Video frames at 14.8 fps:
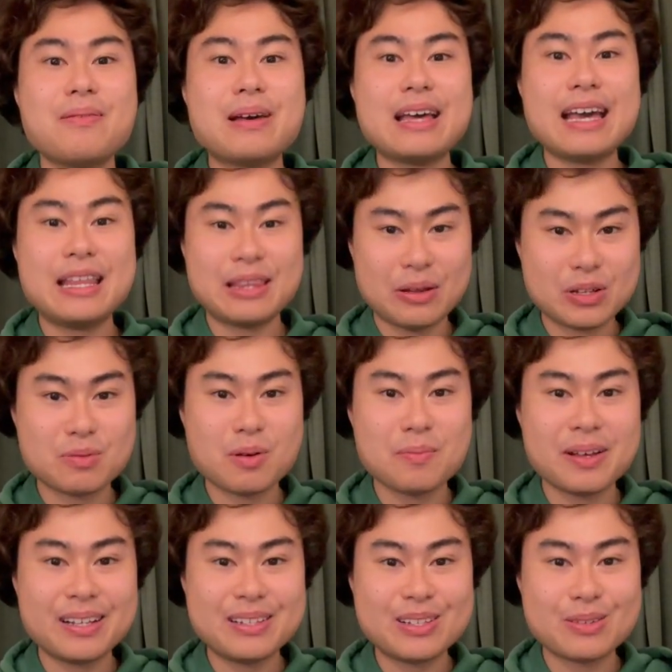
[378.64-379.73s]
and those
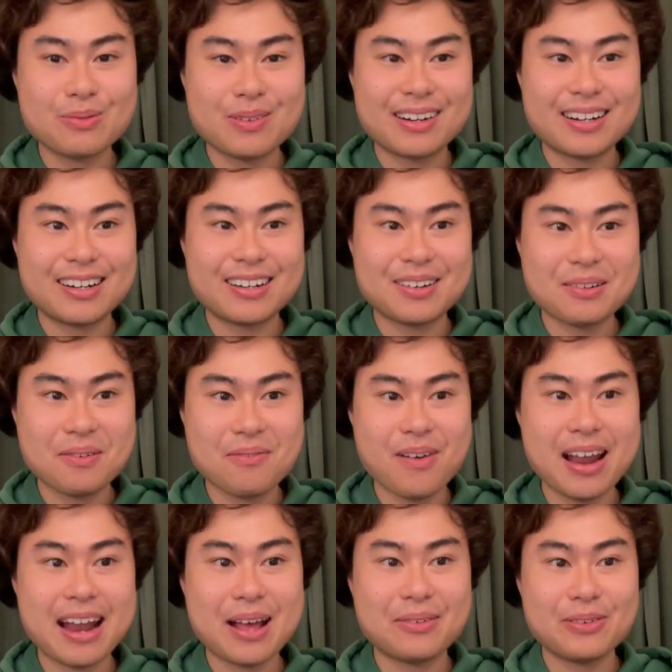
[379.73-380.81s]
moments were
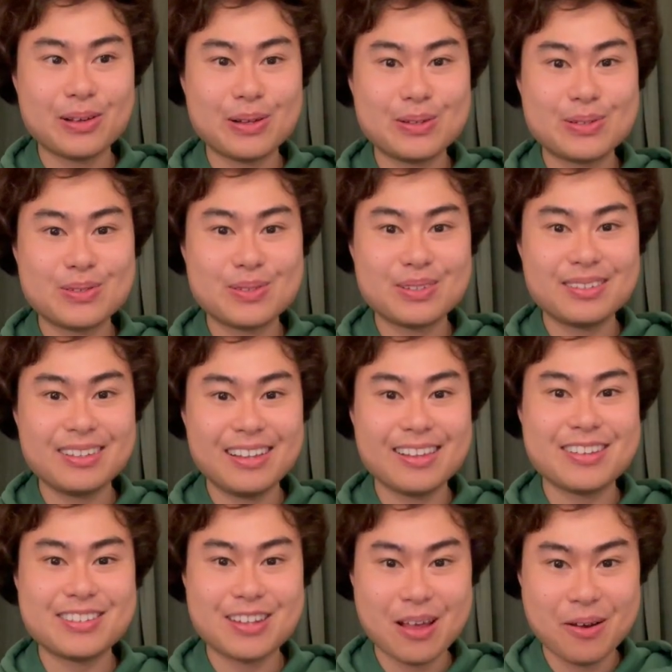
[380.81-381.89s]
when I was in the
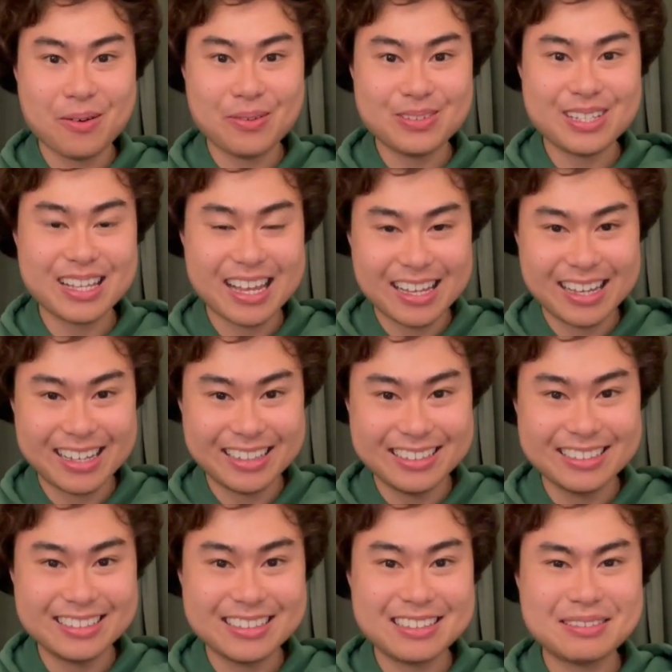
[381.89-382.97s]
snow
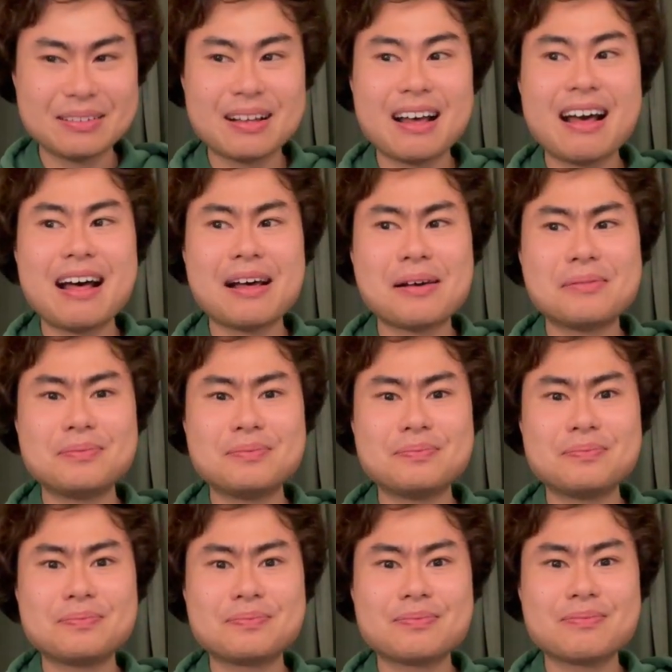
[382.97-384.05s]
skiing
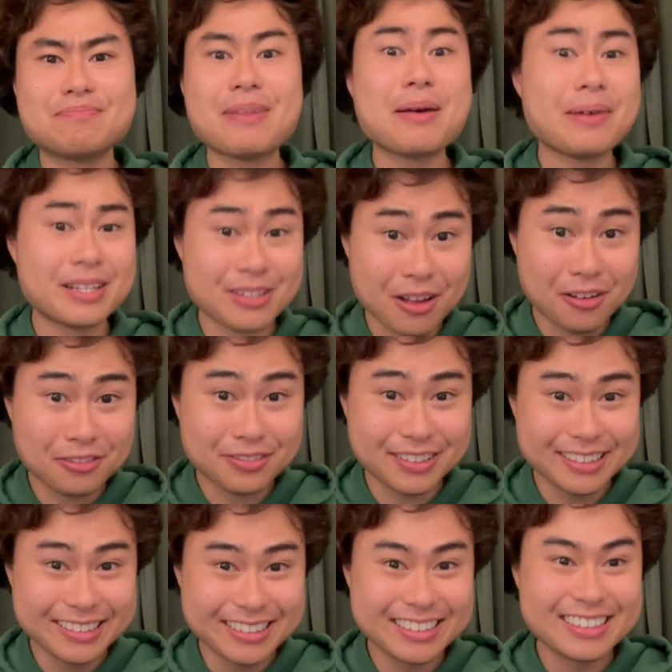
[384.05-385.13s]
by myself.
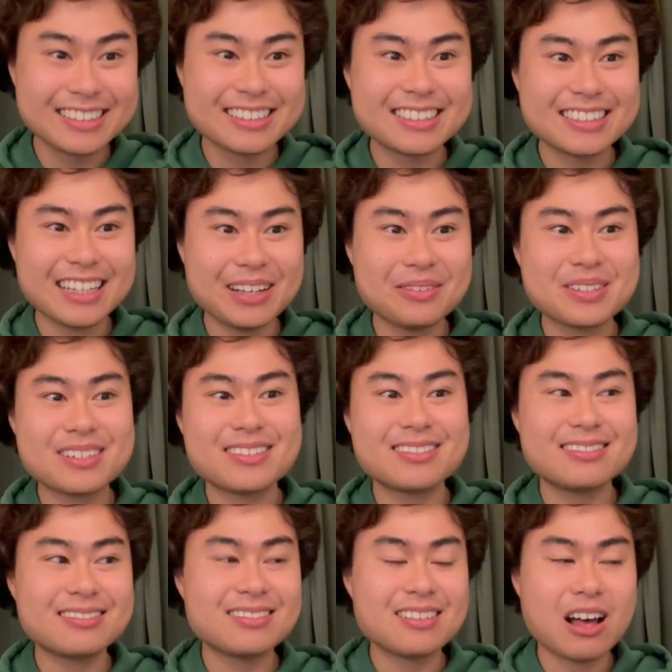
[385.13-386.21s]
It was
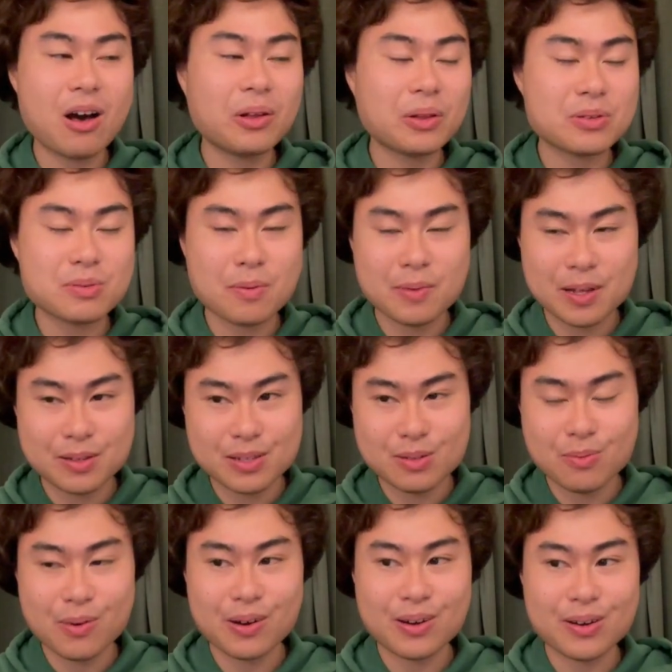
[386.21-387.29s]
all those moments
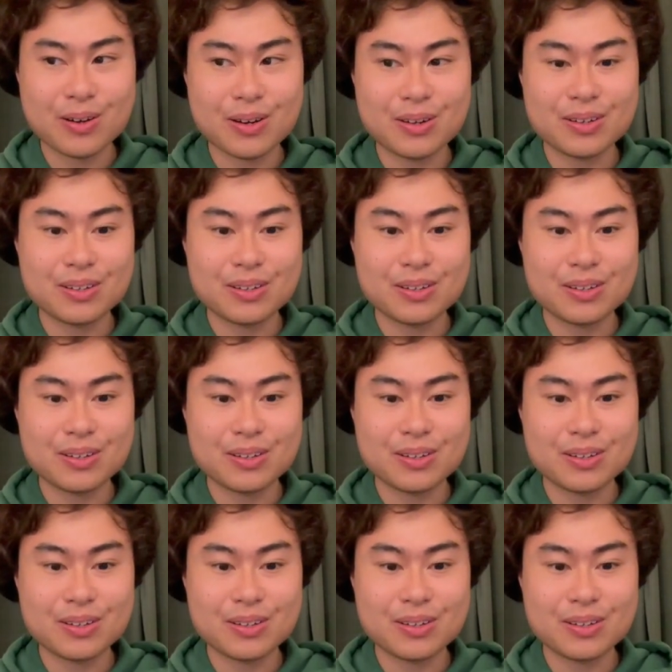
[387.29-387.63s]
were